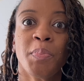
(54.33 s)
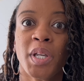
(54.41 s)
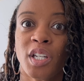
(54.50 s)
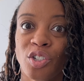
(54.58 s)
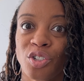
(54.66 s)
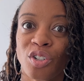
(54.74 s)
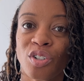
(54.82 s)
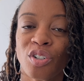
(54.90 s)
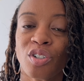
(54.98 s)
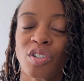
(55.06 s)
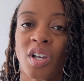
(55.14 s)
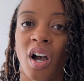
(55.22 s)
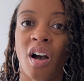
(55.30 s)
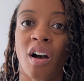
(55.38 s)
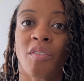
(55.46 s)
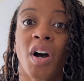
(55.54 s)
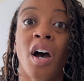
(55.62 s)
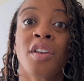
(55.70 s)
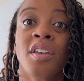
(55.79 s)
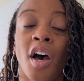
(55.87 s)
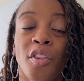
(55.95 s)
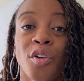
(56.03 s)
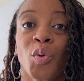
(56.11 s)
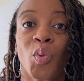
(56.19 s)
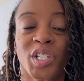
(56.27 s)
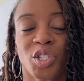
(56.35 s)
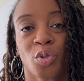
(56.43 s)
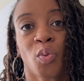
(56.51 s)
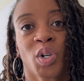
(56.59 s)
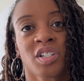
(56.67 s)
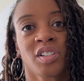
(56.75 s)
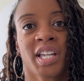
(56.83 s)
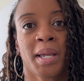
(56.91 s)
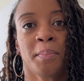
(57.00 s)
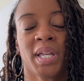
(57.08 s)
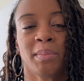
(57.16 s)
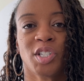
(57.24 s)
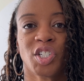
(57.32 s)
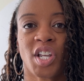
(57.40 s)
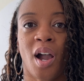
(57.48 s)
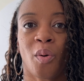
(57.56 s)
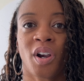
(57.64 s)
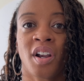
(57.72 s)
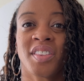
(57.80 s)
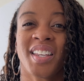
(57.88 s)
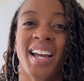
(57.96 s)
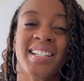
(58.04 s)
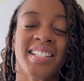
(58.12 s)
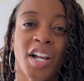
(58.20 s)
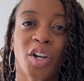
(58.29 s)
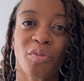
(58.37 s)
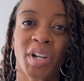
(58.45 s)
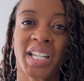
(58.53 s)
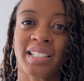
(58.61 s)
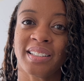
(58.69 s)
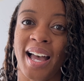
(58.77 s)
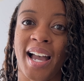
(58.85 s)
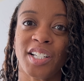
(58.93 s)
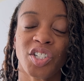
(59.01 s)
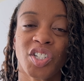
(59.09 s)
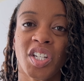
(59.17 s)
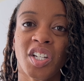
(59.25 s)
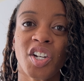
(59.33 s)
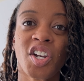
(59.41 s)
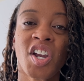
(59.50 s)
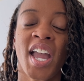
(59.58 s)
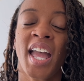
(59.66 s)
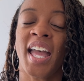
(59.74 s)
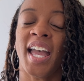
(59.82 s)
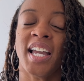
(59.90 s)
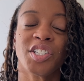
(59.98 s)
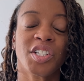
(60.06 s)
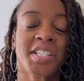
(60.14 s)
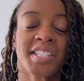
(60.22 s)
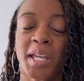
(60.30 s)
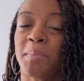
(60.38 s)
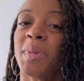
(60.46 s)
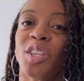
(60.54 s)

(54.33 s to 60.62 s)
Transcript: pictures of another Winter Wonderland baby shower that I decorated last year, and she sent me